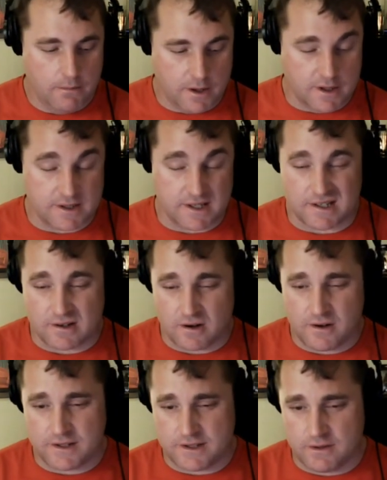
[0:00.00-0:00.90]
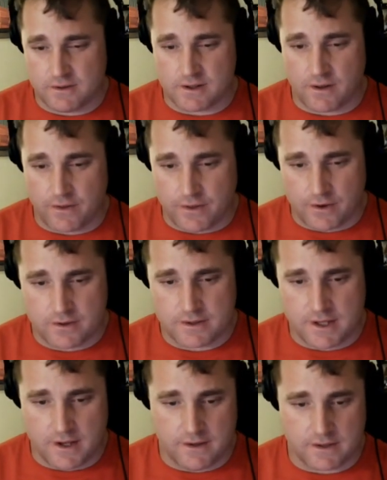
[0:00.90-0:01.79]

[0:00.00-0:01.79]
because they started the series on Thursday